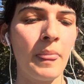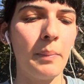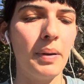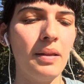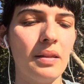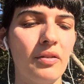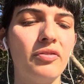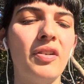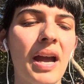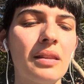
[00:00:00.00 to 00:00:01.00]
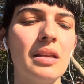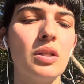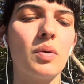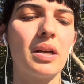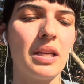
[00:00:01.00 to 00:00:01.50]
But the fact that
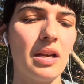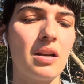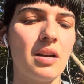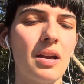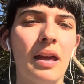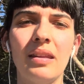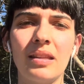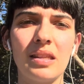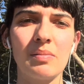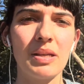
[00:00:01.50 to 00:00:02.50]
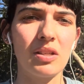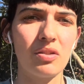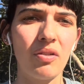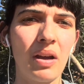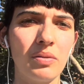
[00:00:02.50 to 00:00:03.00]
you are here and that this
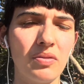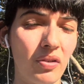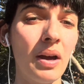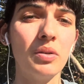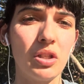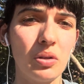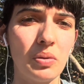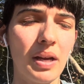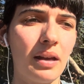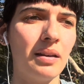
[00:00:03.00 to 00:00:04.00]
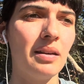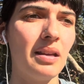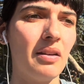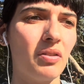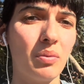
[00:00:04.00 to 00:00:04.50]
message found you, and
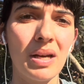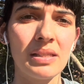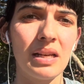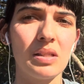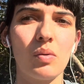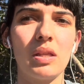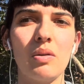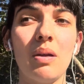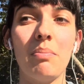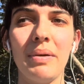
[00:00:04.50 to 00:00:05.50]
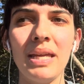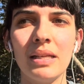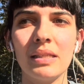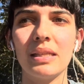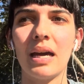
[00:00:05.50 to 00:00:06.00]
if it resonates with you, it
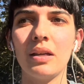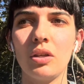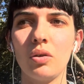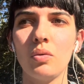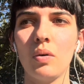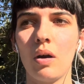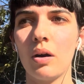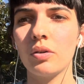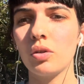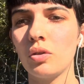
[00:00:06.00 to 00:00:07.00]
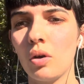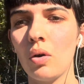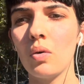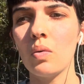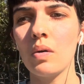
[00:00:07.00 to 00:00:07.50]
means that you are
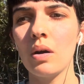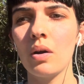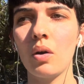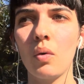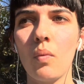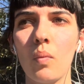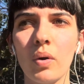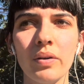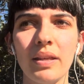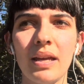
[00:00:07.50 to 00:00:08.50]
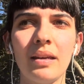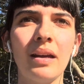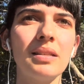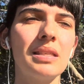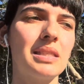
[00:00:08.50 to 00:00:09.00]
so worthy. And
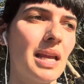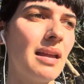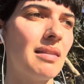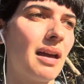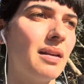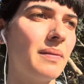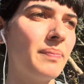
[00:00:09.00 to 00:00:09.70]
not to say that